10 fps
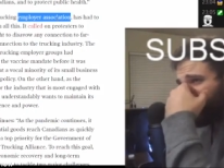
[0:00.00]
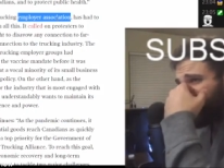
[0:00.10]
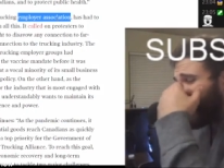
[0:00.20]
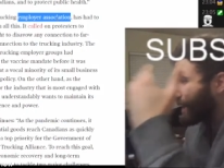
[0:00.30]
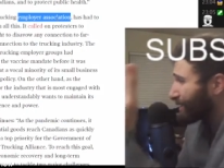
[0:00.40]

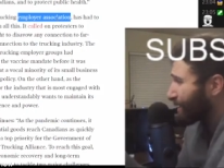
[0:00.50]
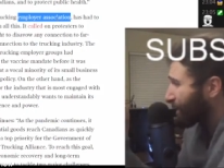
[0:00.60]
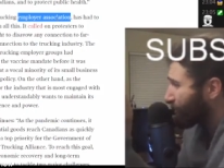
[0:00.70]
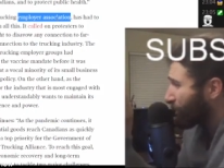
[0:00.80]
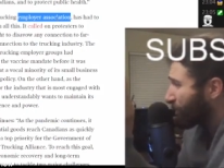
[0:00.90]
Guys,
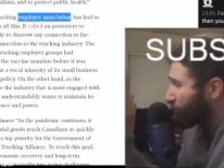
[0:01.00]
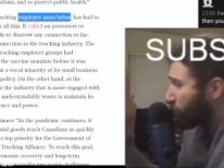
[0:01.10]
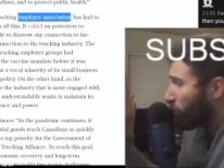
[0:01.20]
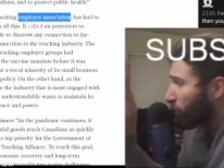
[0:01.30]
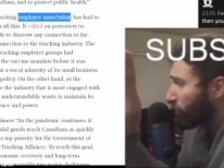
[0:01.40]
think of the
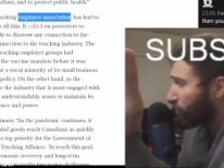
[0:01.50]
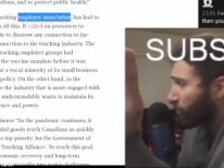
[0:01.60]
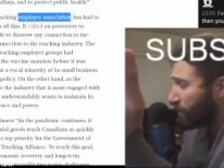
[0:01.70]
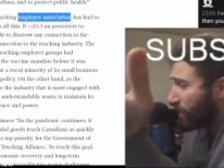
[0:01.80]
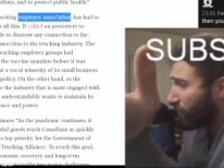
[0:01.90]

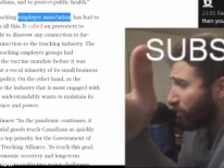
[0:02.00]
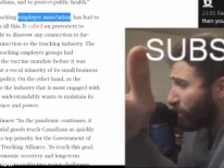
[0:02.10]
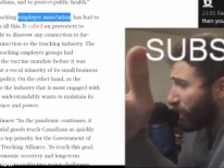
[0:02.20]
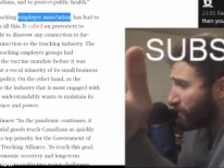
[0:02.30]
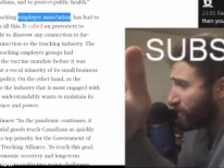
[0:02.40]
employers. Think of the
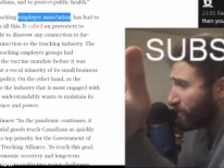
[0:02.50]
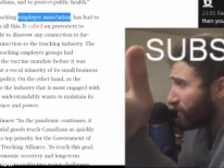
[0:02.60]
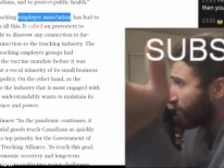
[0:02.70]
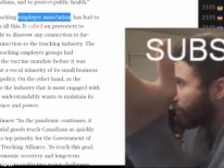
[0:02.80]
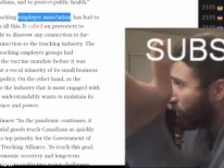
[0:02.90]
bosses,
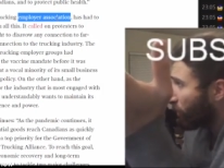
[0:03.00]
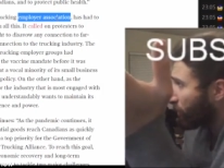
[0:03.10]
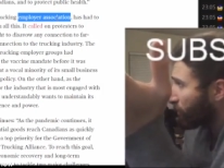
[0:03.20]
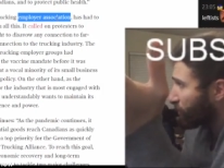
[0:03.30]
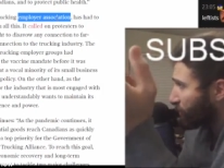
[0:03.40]
the
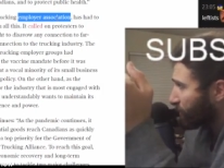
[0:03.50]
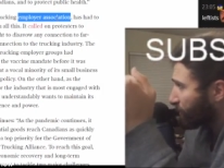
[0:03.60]
employers.